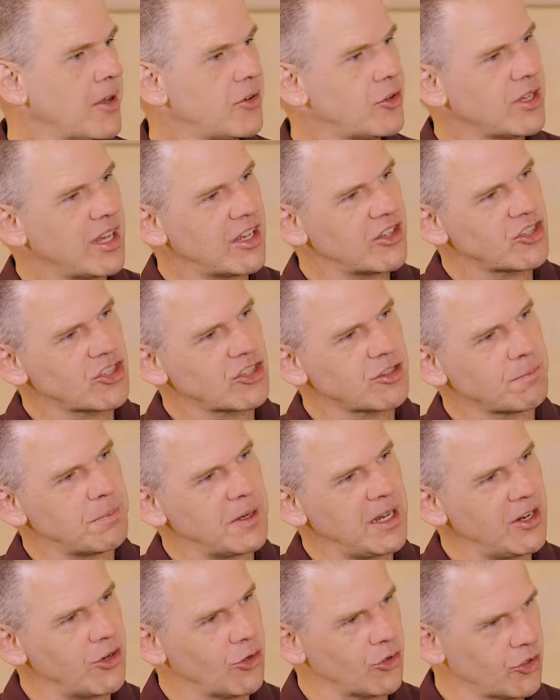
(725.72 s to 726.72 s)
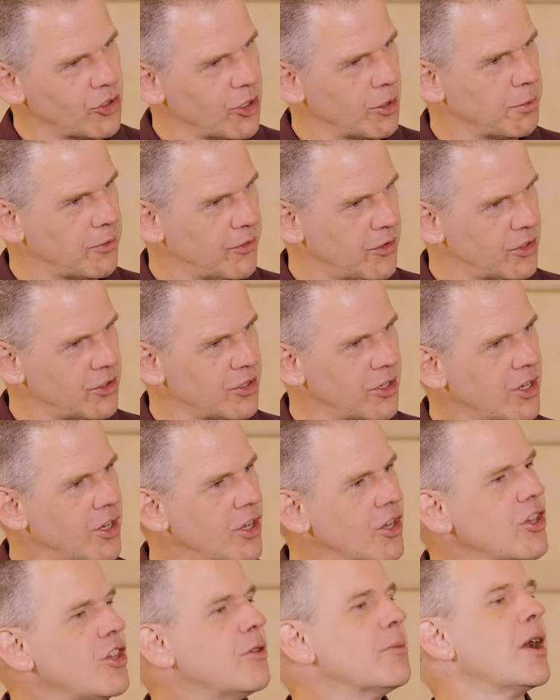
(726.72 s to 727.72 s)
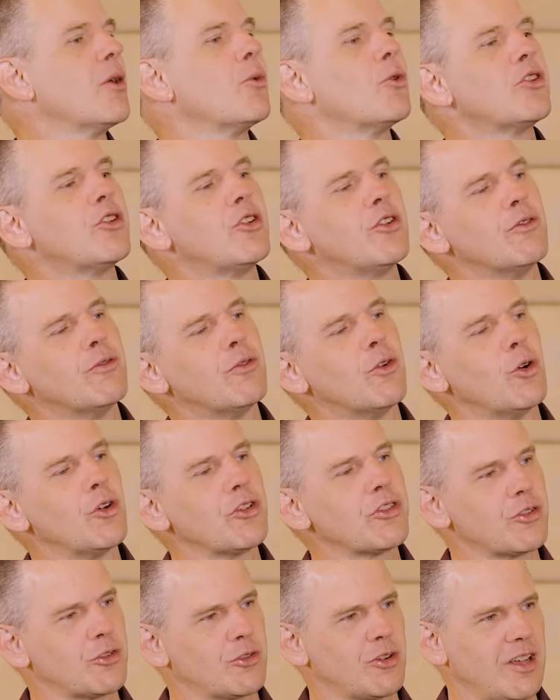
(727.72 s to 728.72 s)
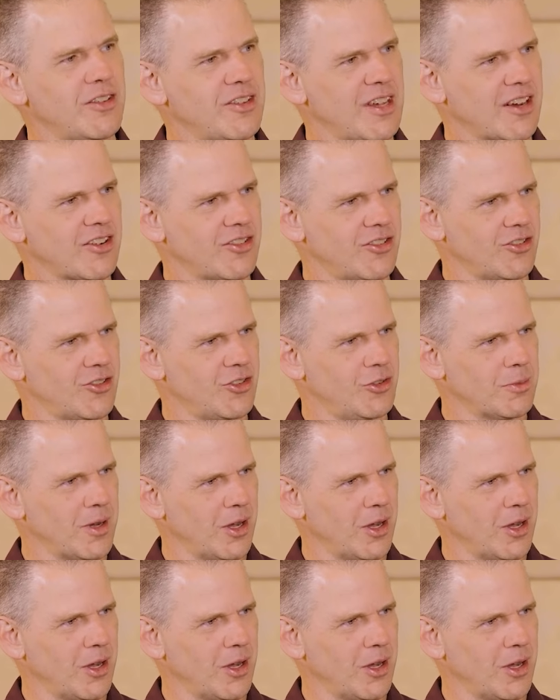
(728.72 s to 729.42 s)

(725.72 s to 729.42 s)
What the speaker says: But to get speed on top of it, you might want to divorce the transactions.